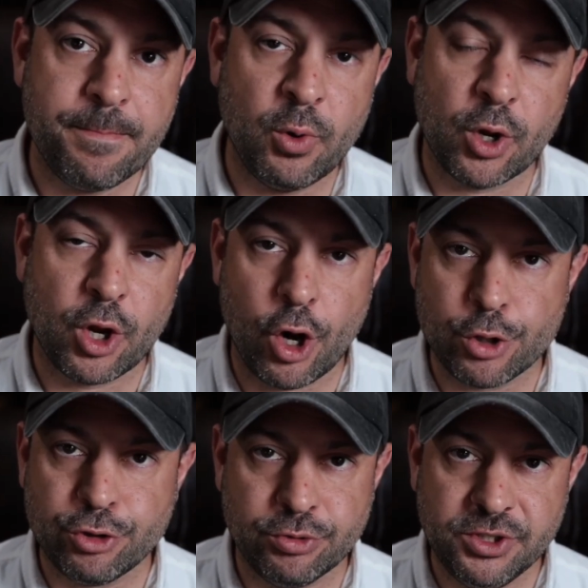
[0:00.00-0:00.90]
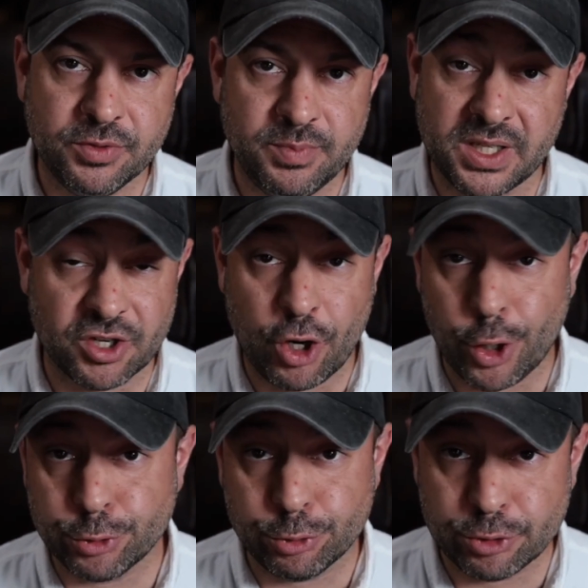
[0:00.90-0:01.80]
on a cartridge because a
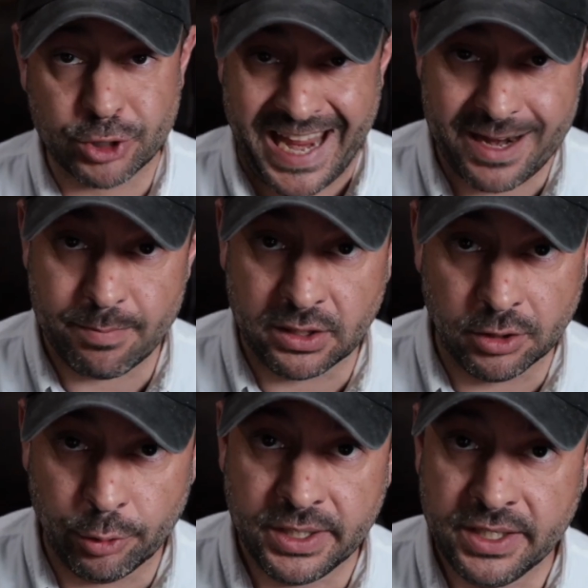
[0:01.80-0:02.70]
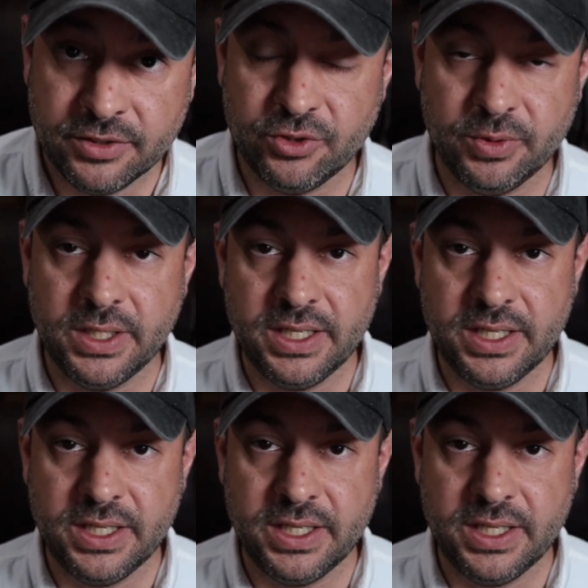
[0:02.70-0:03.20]
cartridge can't be loaded into it.